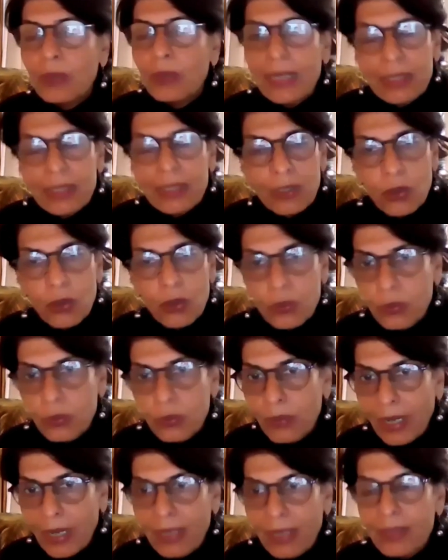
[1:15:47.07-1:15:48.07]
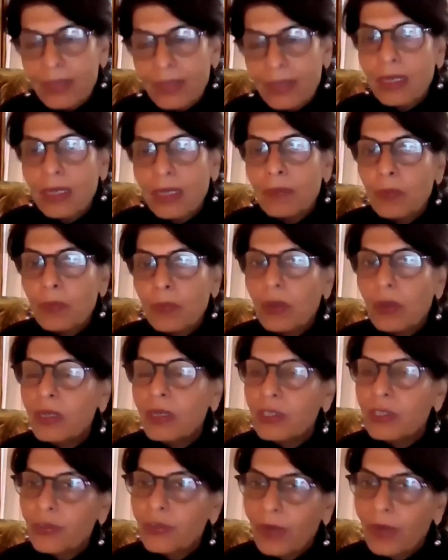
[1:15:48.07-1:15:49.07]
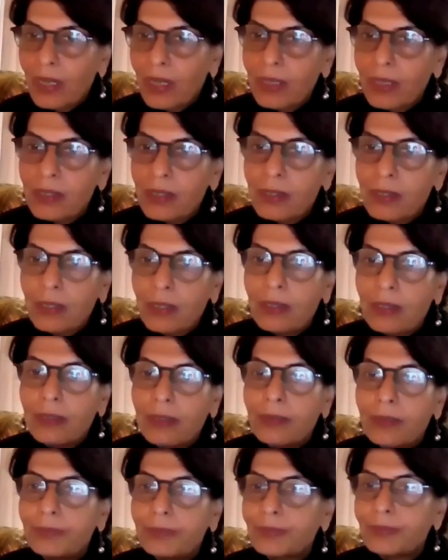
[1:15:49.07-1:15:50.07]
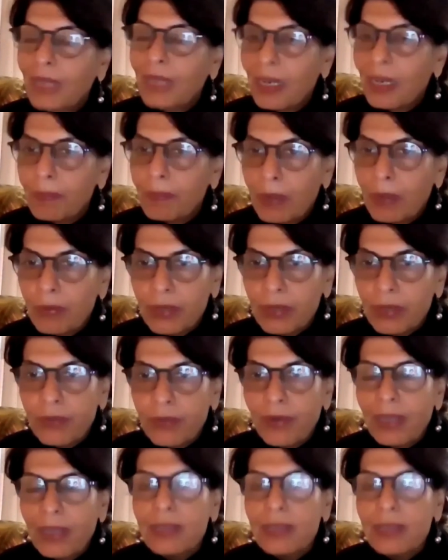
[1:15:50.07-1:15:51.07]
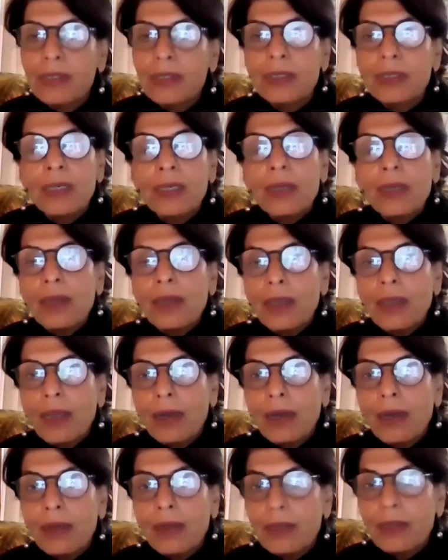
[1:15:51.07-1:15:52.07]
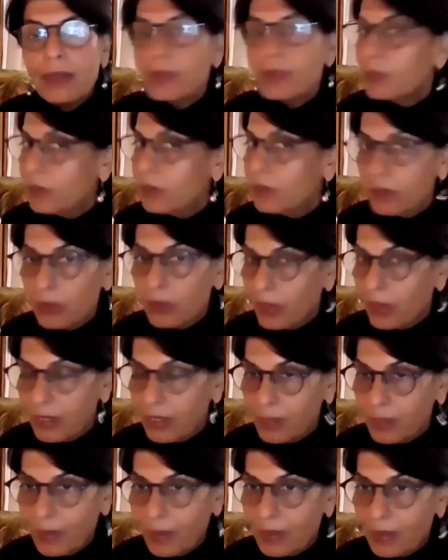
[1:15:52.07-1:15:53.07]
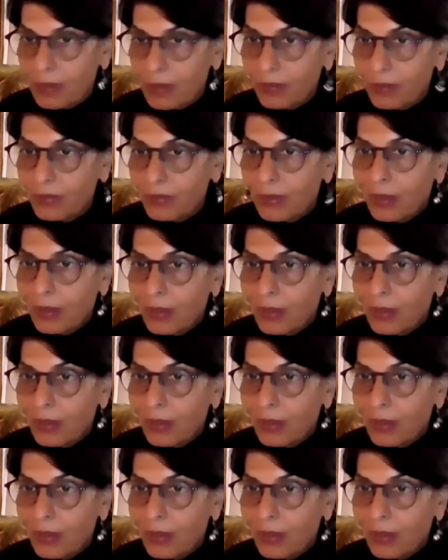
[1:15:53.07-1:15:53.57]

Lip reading: getting onto rice, unpolished rice, hand-pounded rice is also not expensive.